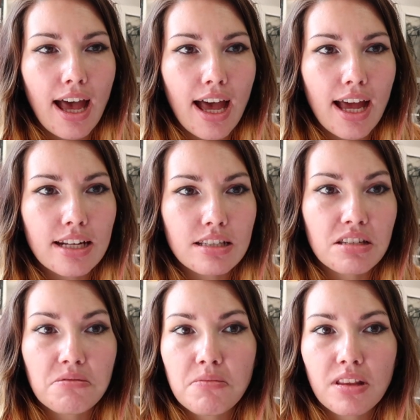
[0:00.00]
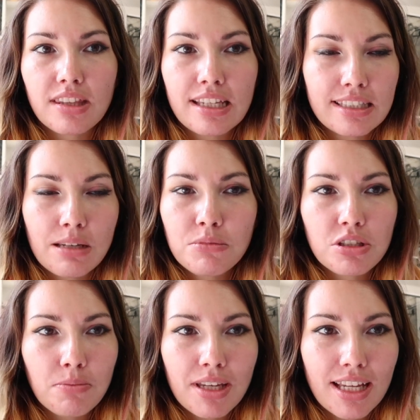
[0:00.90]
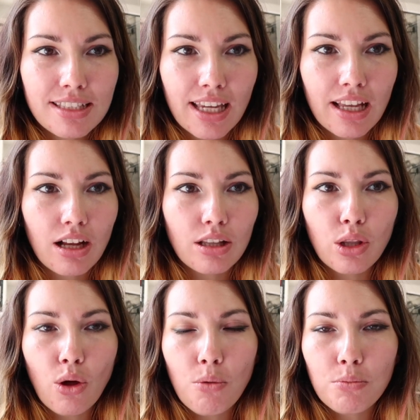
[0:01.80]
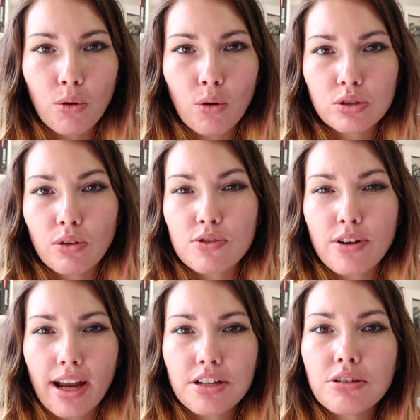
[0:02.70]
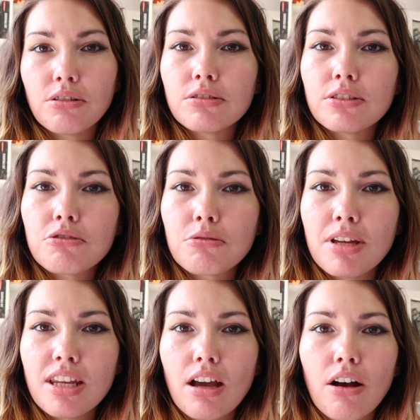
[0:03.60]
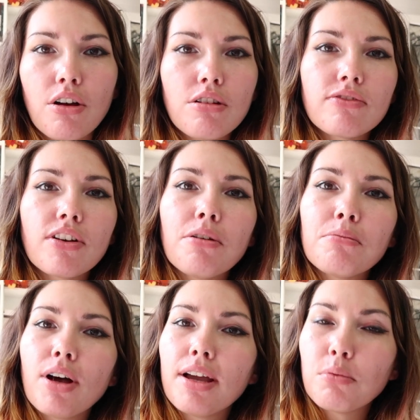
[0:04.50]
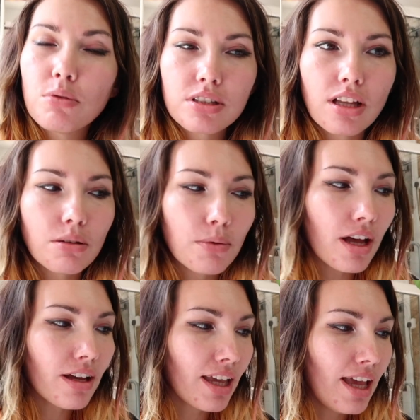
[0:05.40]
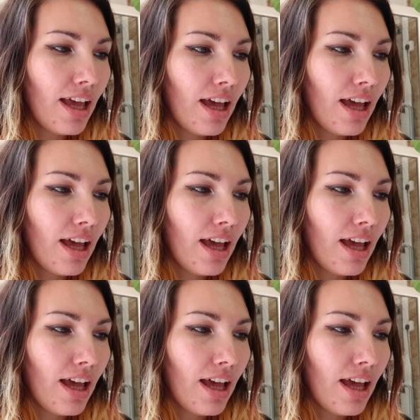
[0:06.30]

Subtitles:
and they seemed to be getting a lot more sort of traction on social media over my watercolour work,